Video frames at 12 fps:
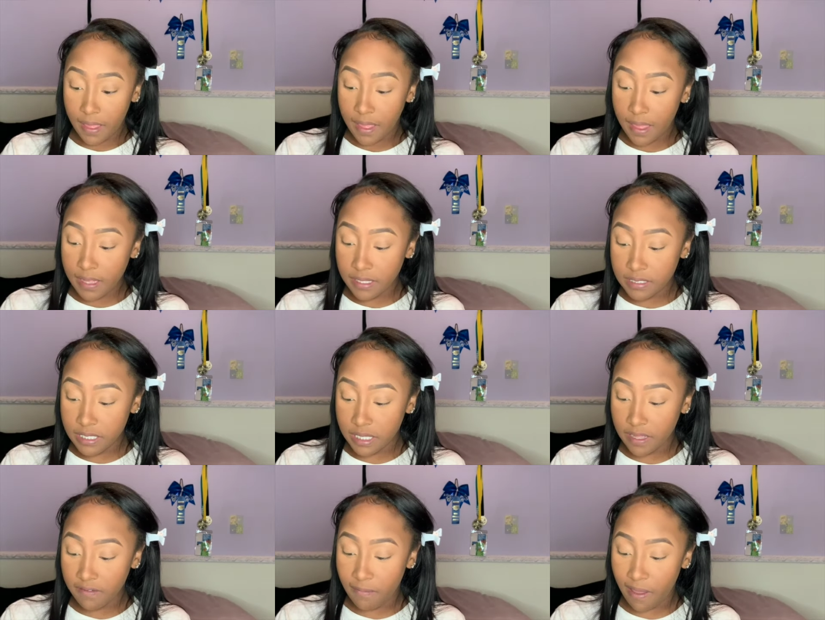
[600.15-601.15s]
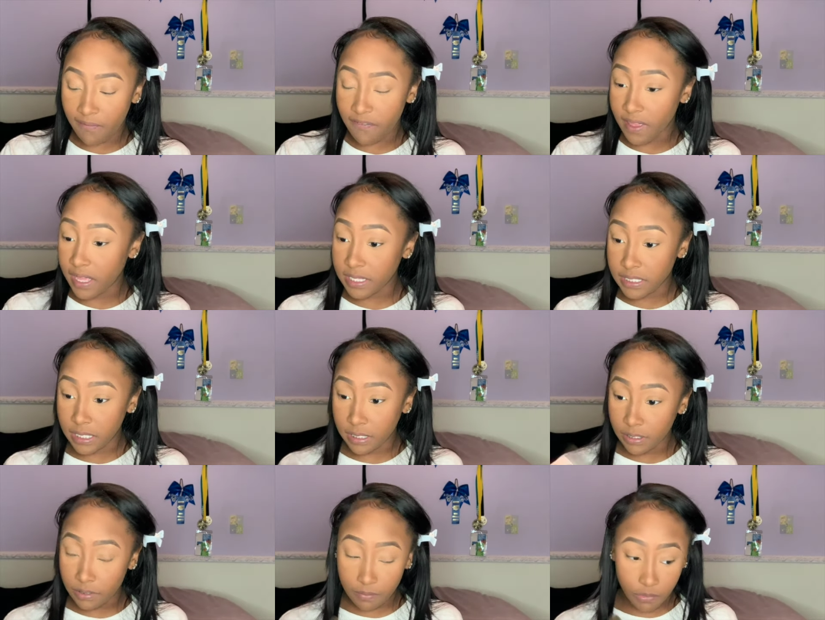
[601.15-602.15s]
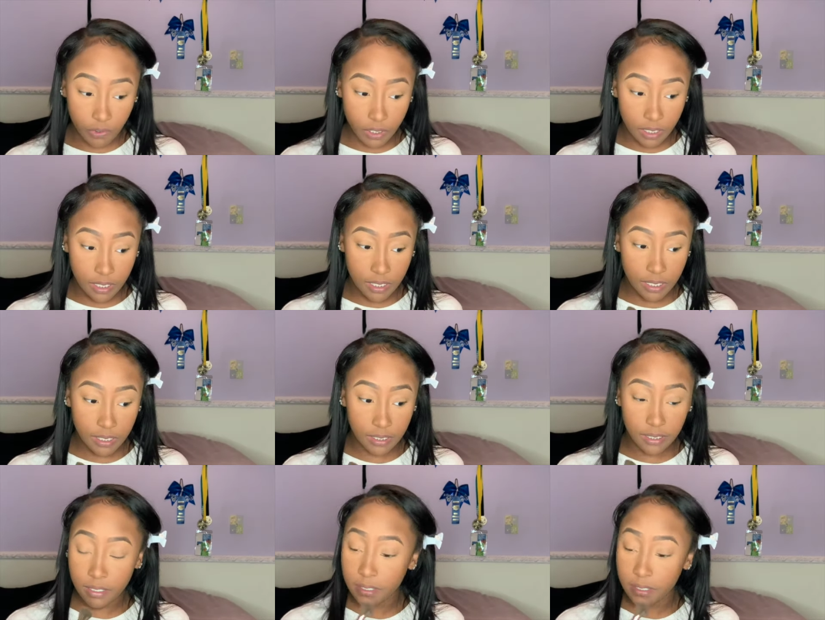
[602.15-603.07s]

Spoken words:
and to give my face a little more color.